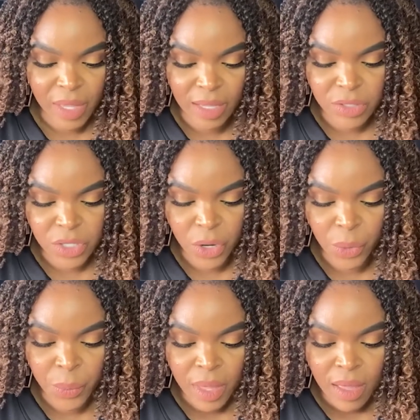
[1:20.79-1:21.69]
And
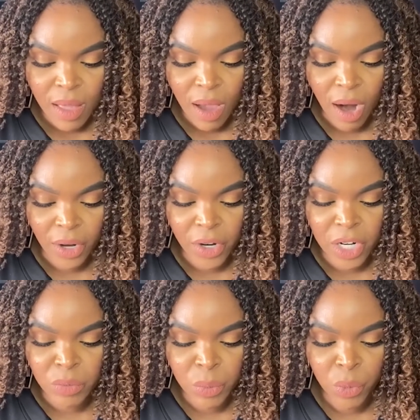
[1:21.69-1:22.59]
so our
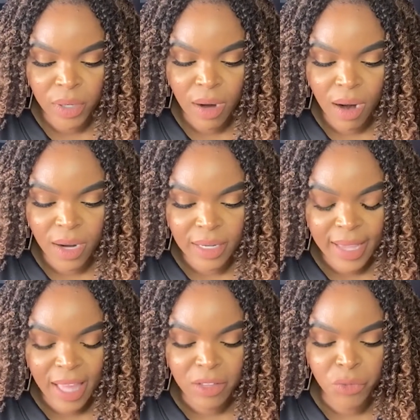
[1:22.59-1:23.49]
current report card in
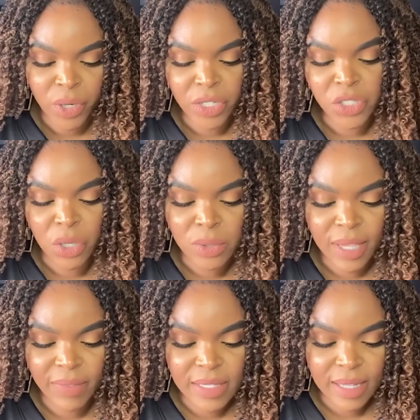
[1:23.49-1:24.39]
California shows
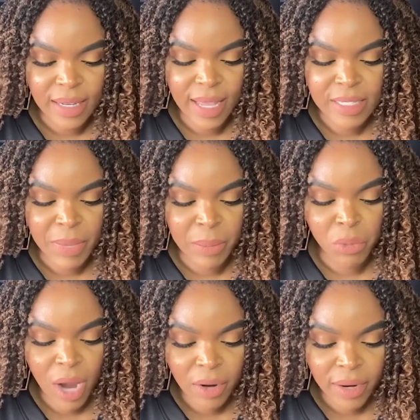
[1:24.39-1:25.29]
that the state has made
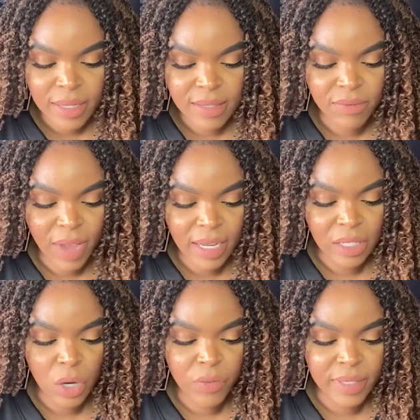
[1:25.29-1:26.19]
progress in fighting
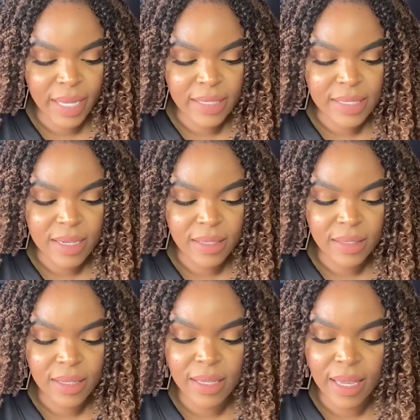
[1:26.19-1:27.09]
COVID-19
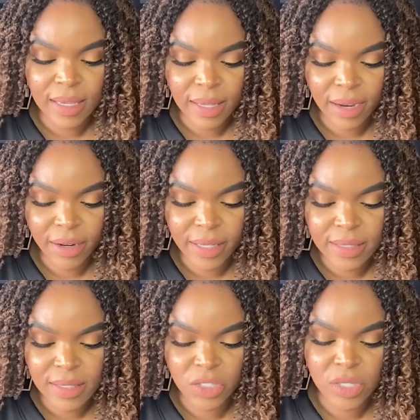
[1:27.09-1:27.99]
in
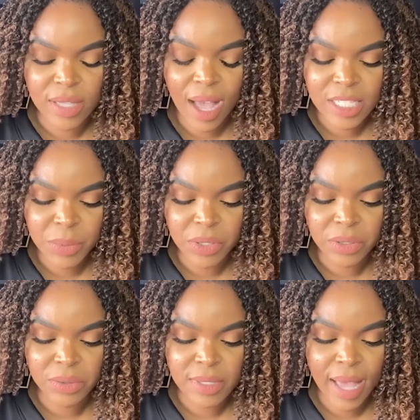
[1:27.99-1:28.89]
areas such as
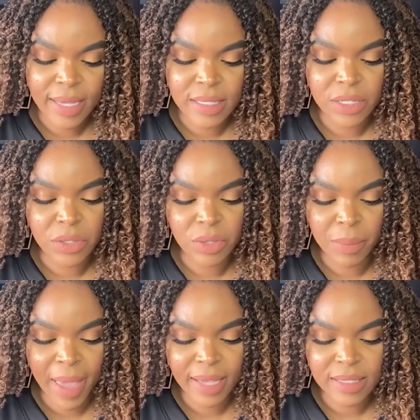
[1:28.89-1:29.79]
hospitals, ICU
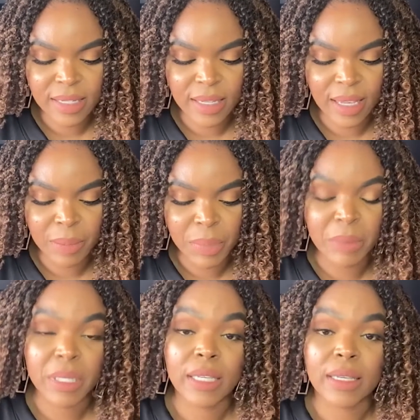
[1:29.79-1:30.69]
capacity, and
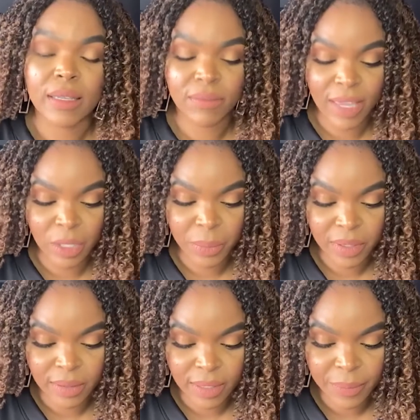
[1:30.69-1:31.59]
PPE
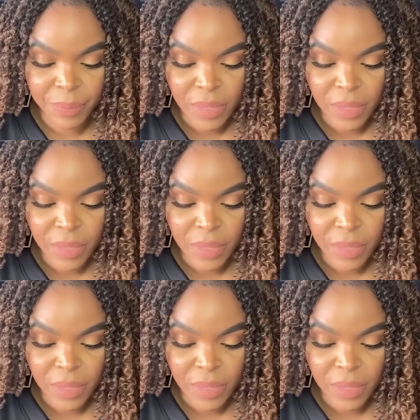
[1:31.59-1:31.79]
availability.